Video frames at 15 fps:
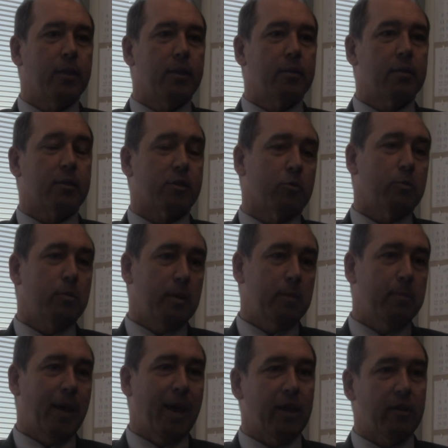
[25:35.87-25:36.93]
because it would be
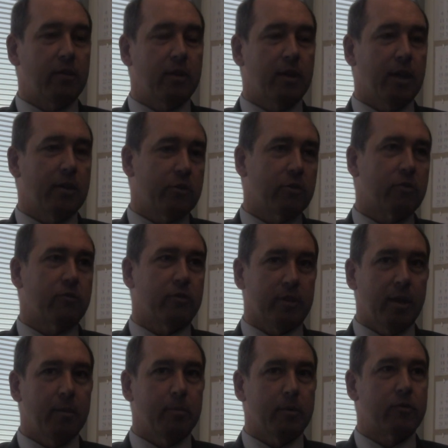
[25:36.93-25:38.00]
bad not just for
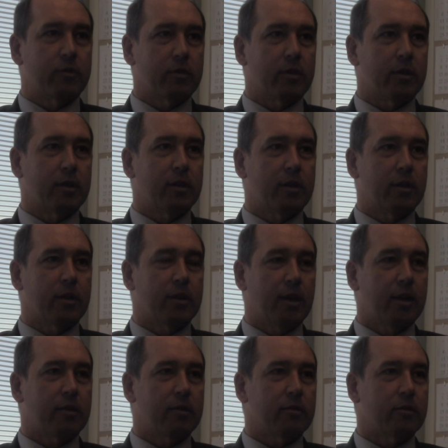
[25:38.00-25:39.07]
them but for the
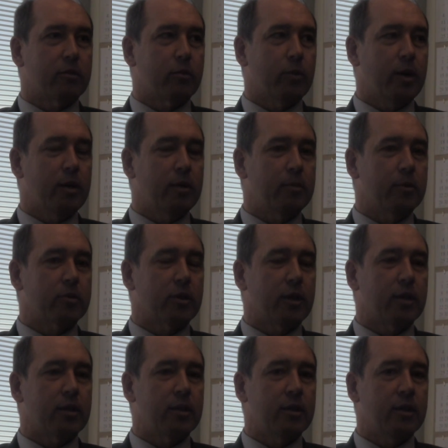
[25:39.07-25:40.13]
tether as well, most
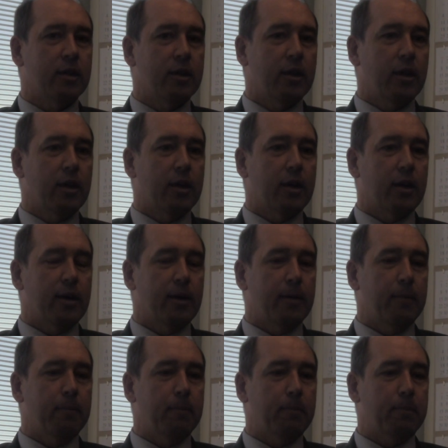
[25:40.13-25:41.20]
likely.
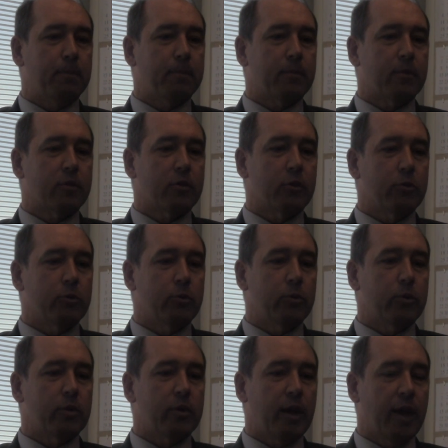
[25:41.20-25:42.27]
So
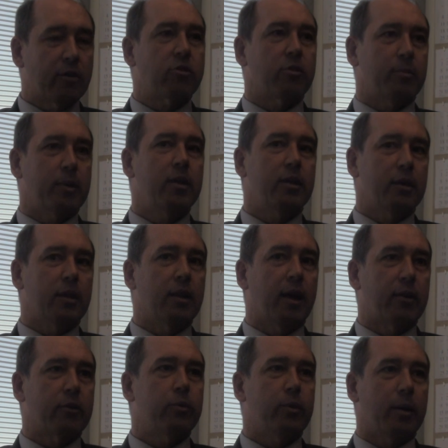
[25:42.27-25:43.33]
there has to be a
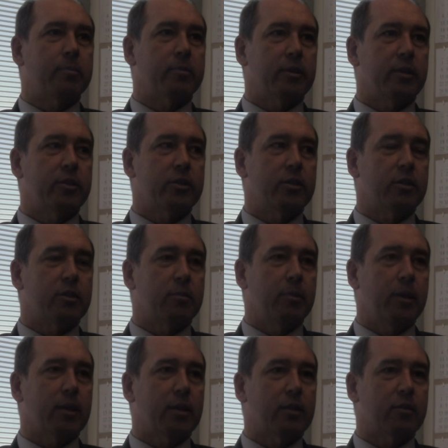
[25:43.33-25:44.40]
lot of cooperation to
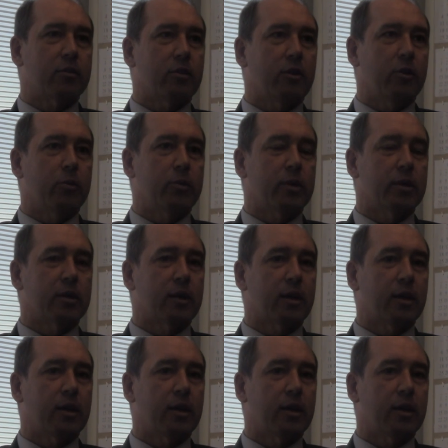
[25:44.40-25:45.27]
make this all work.